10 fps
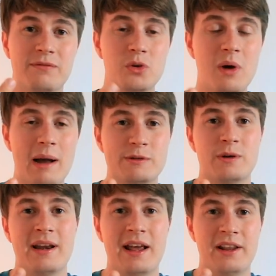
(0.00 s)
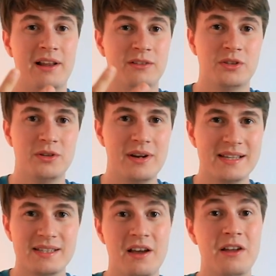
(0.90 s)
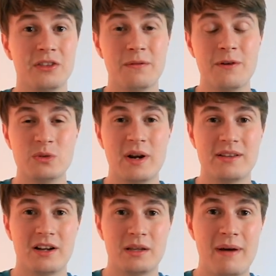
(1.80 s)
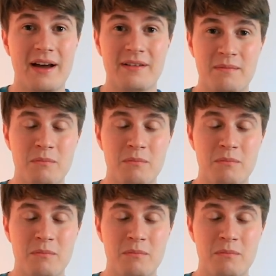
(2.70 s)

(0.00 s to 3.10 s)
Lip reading: have 2 apps right now that allow you to do this. The first one I talked about,